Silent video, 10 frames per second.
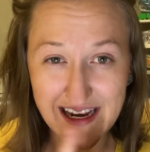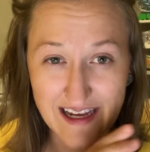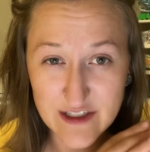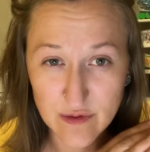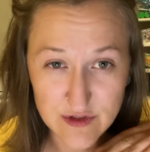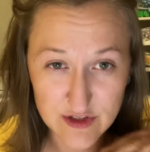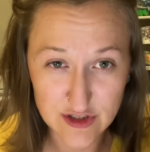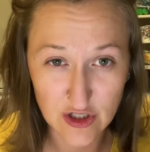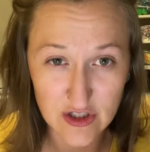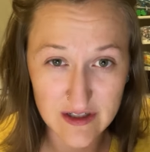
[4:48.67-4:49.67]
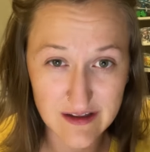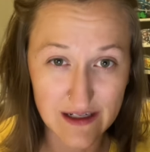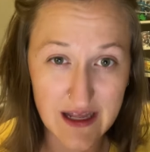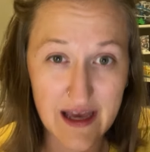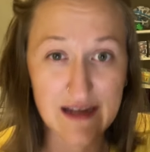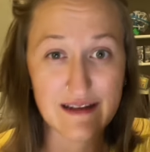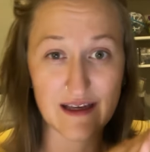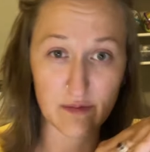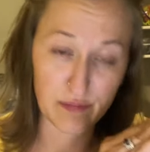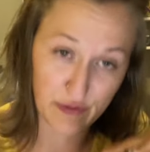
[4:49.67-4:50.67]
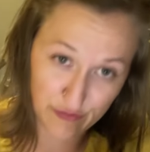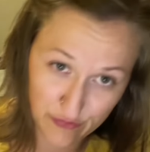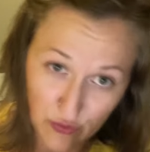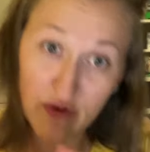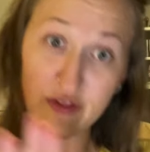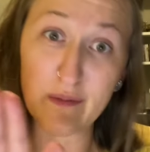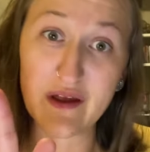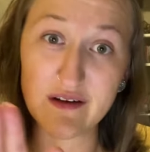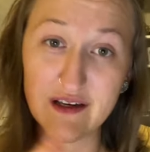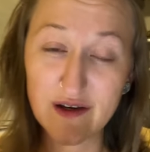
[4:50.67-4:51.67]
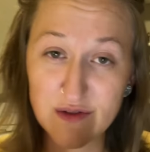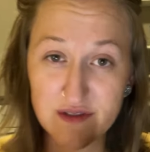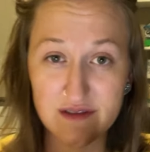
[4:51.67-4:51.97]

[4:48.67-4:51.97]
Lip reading: I don't start the 9 like before the melody goes.